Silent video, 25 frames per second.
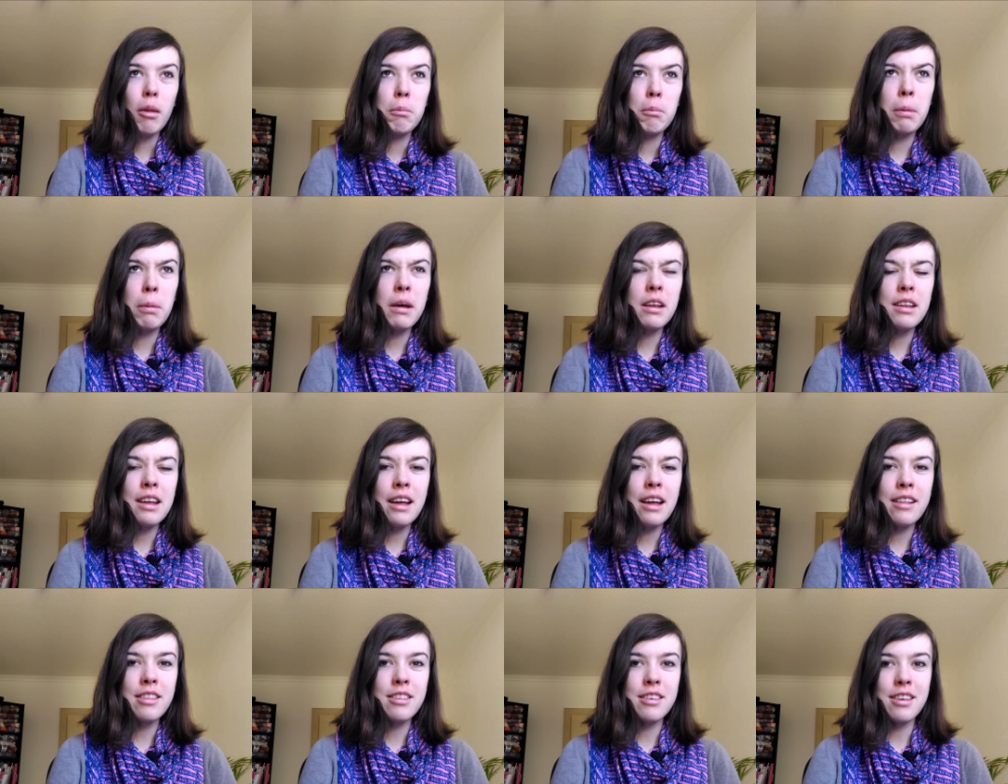But
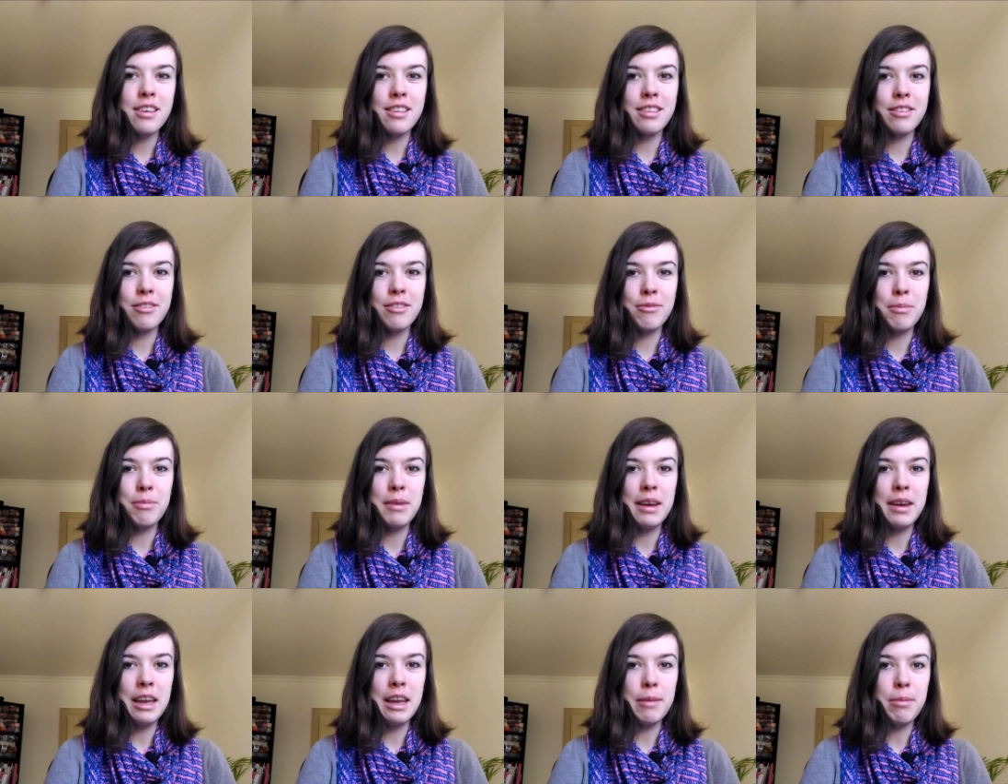that's just
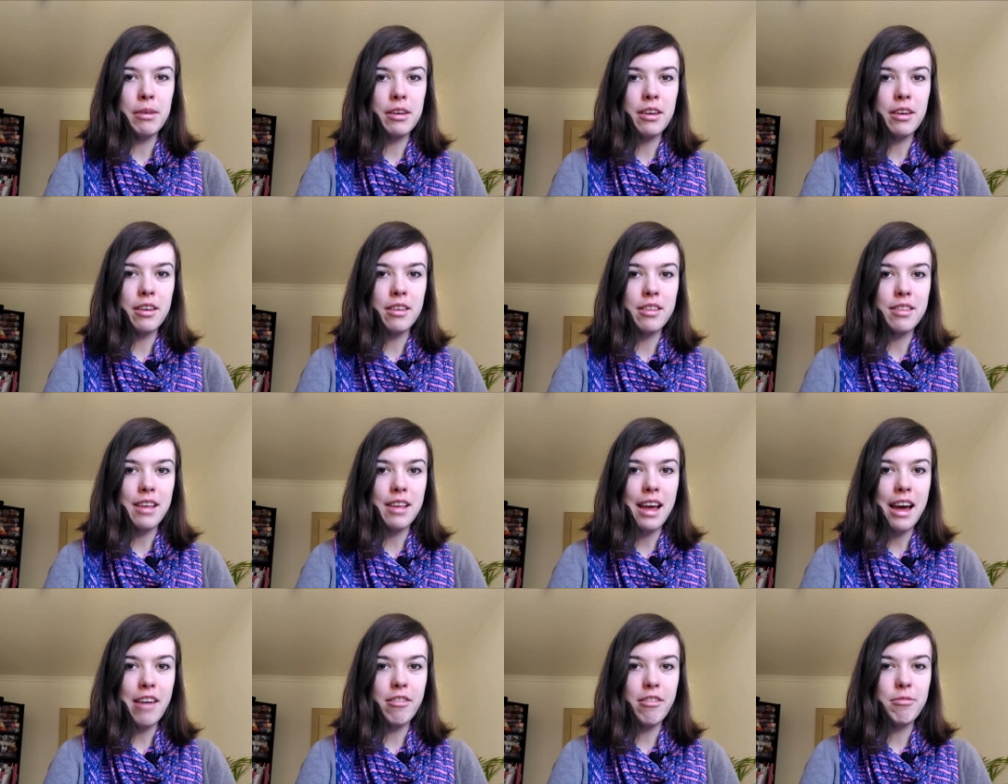really because
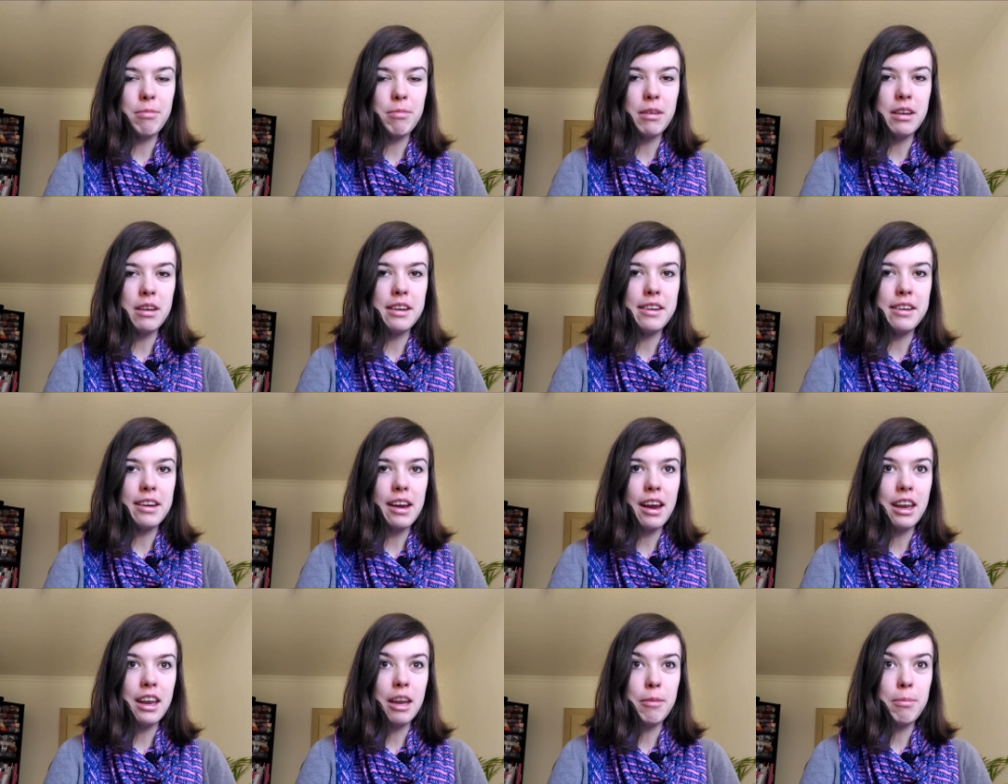I haven't been
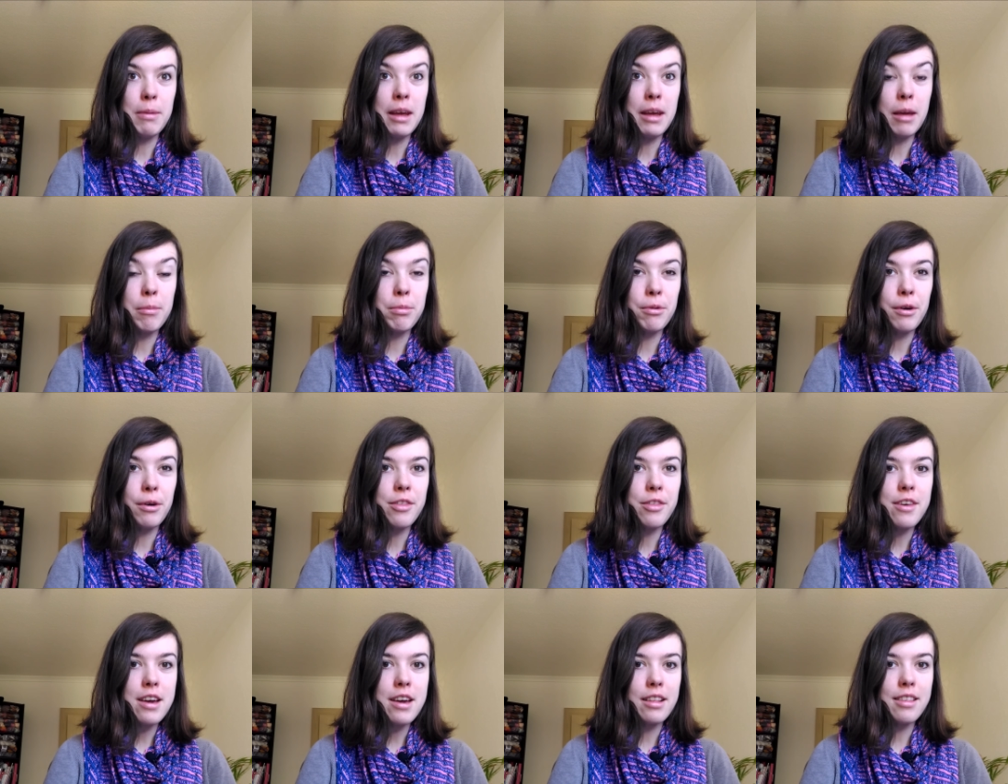knitting any big
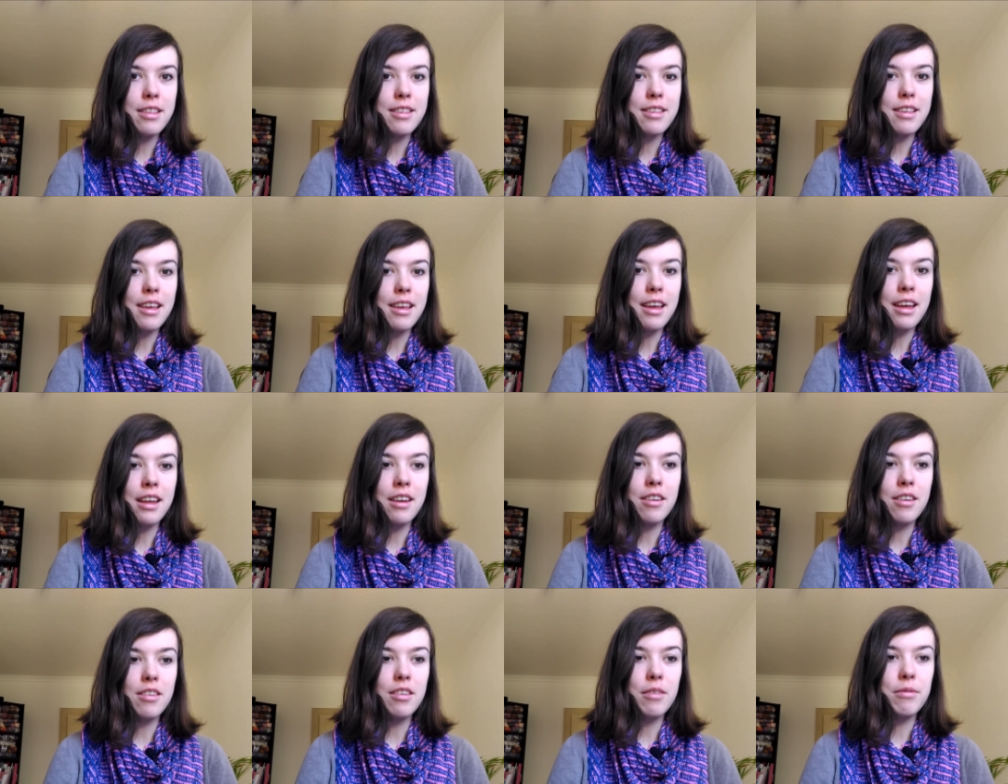projects,
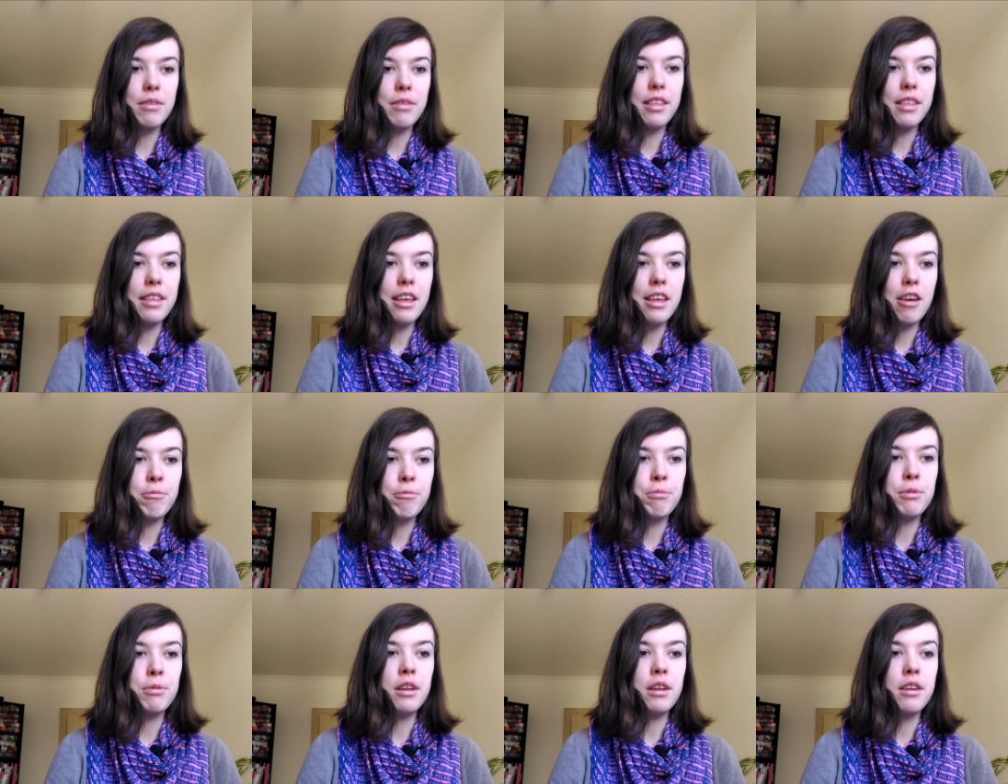and obviously
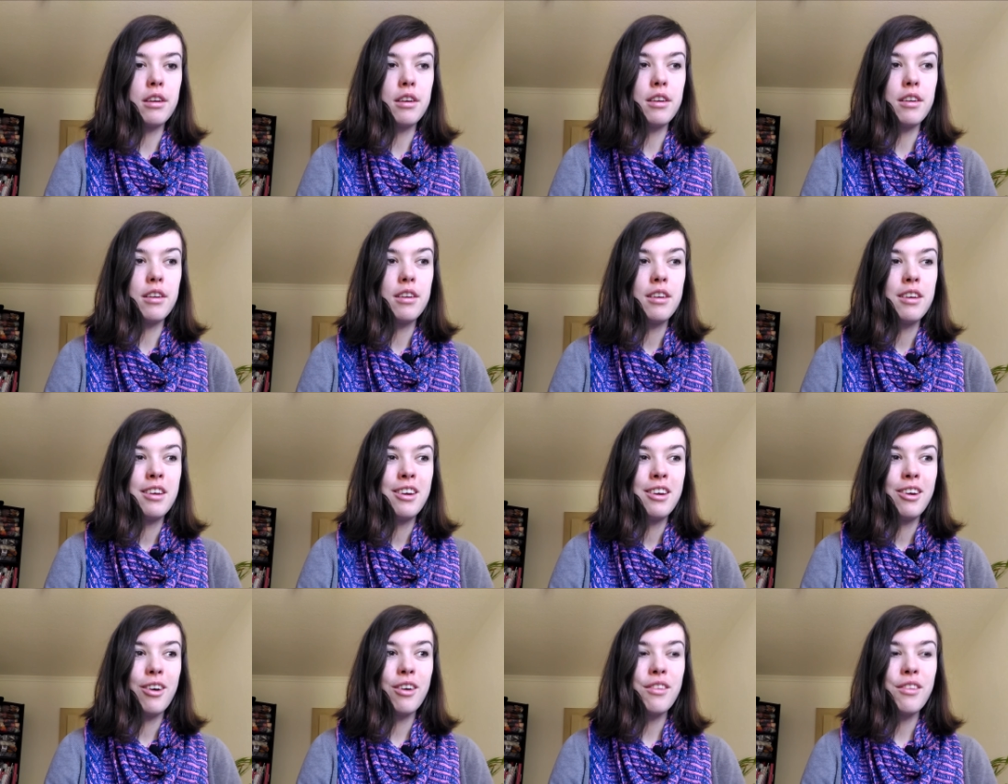I've been
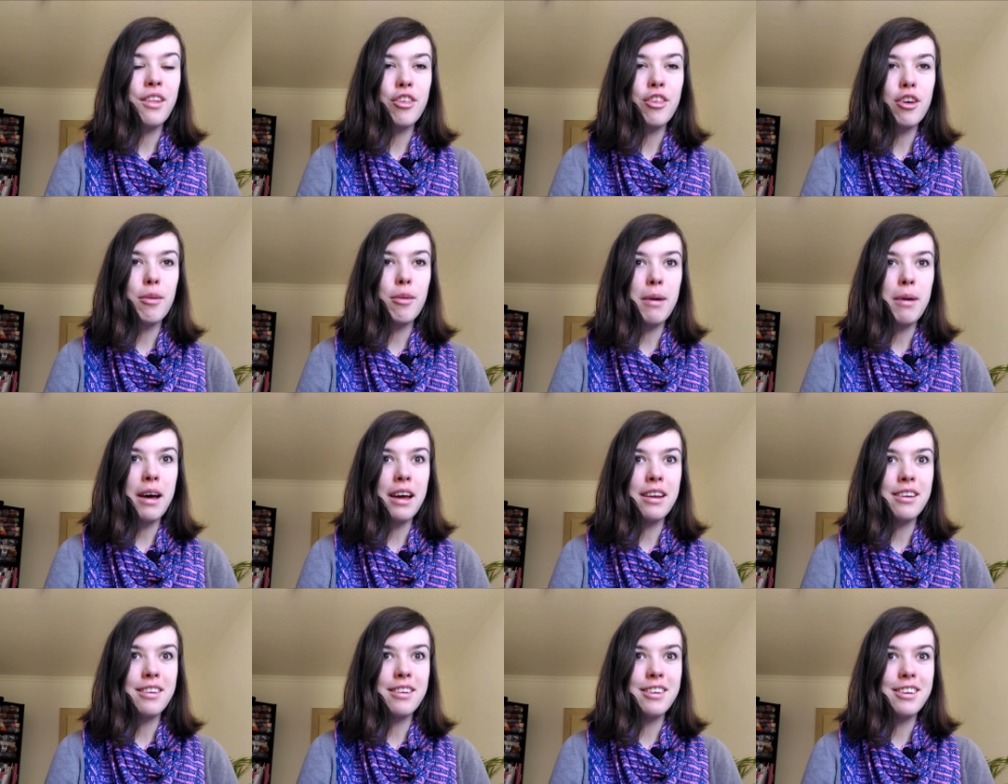on the job
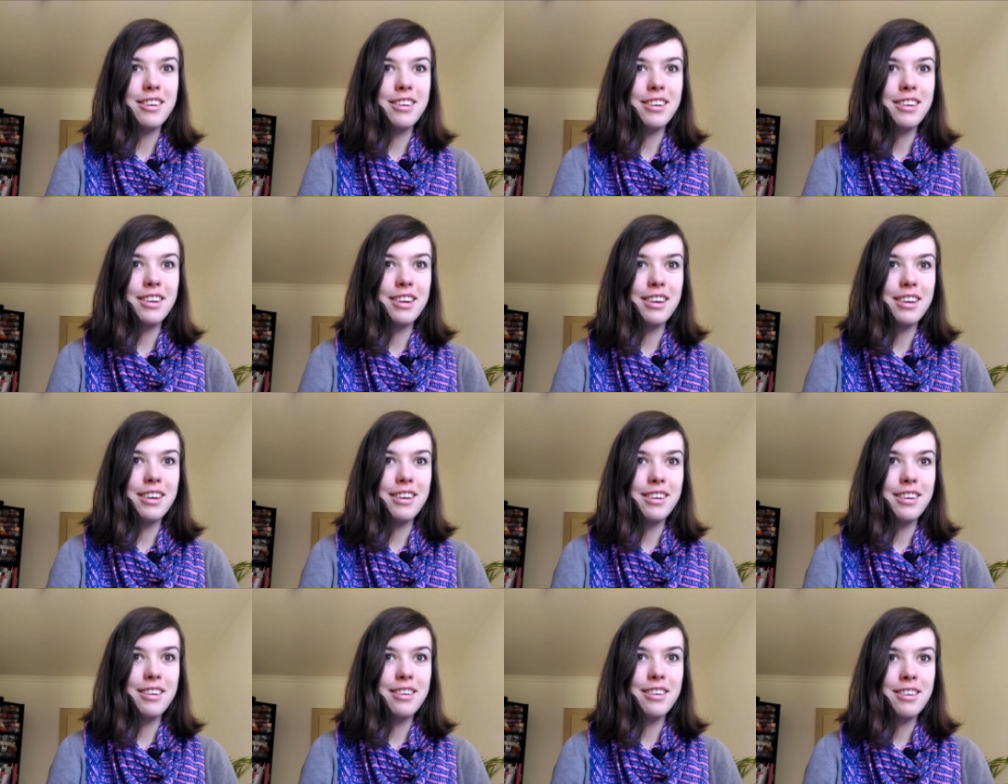hunt
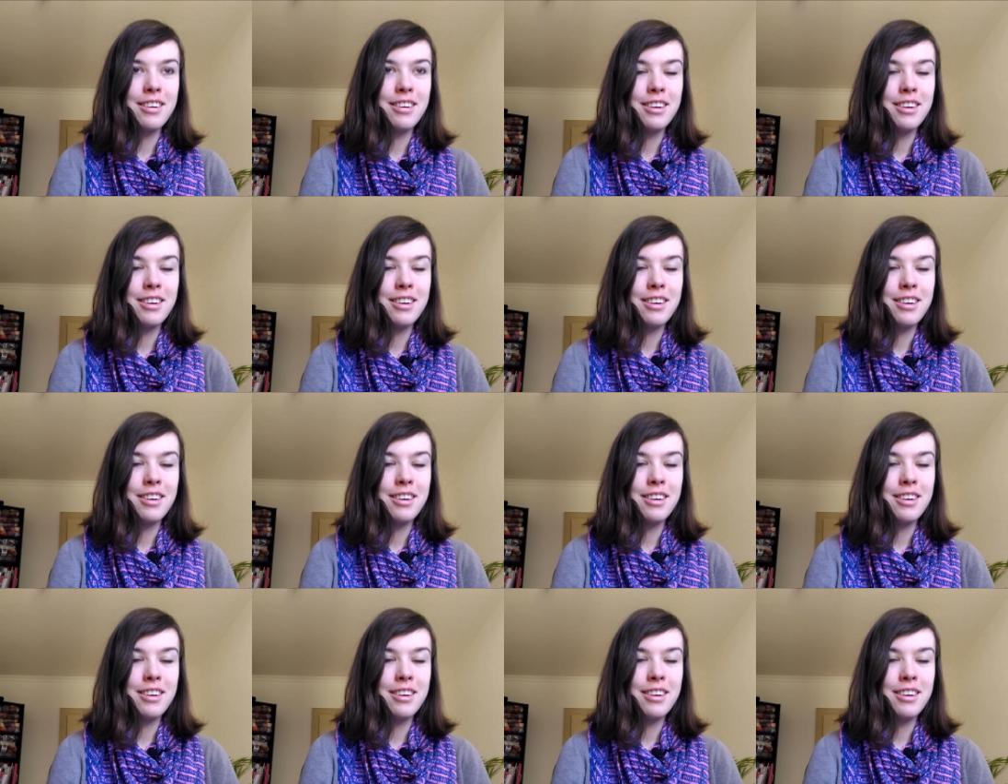and